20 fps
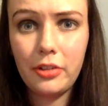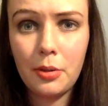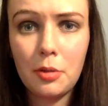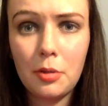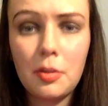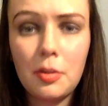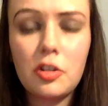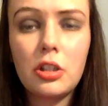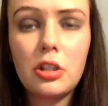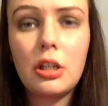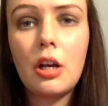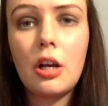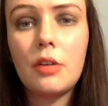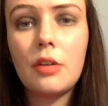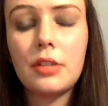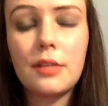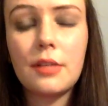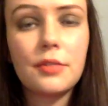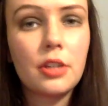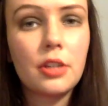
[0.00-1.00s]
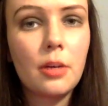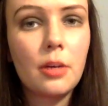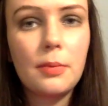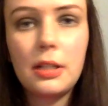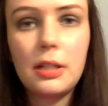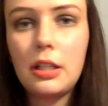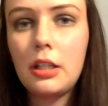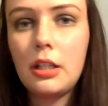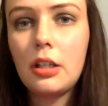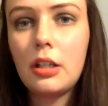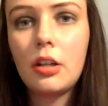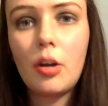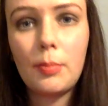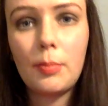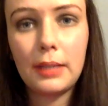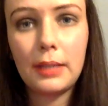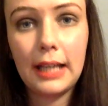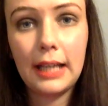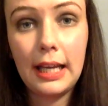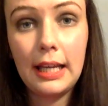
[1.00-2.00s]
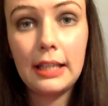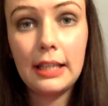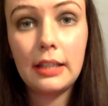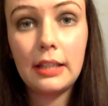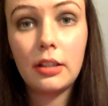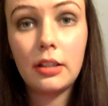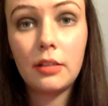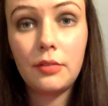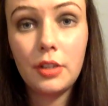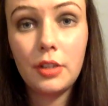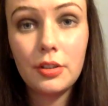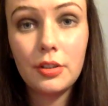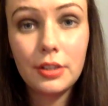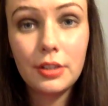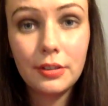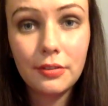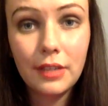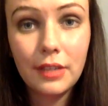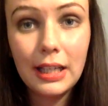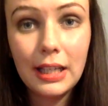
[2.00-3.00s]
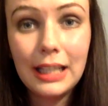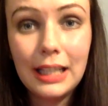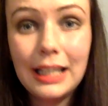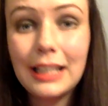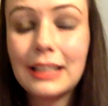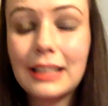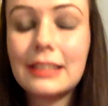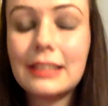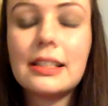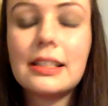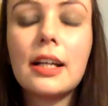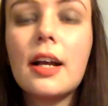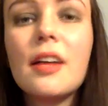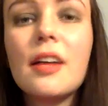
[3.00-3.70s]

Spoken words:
especially girls, have so many complicated and confusing feelings